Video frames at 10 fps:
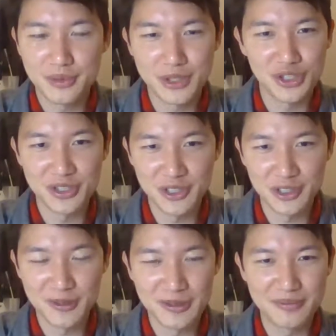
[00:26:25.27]
She's
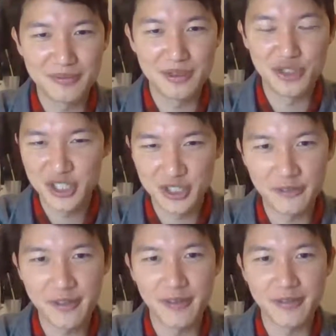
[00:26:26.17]
your
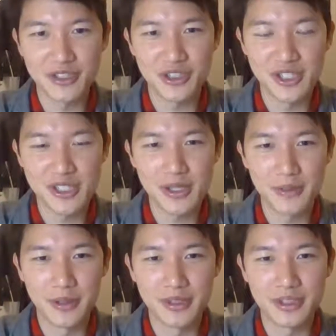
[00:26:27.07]
family. She's the
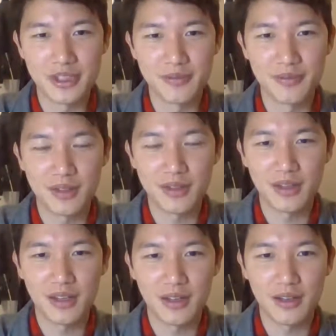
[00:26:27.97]
person
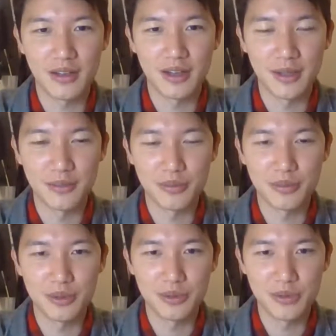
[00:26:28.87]

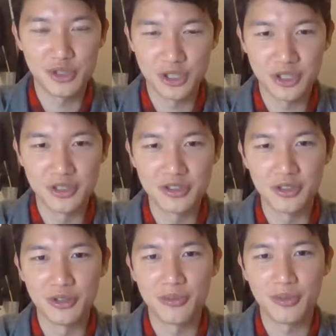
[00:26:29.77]
you should turn
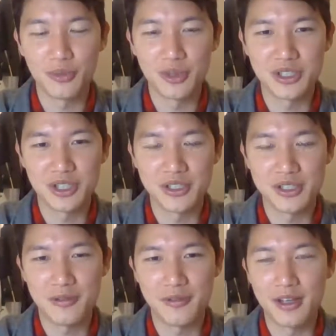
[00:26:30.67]
to when shit hits
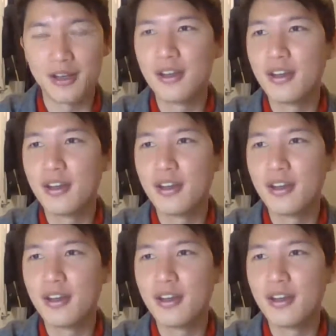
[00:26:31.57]
the fan.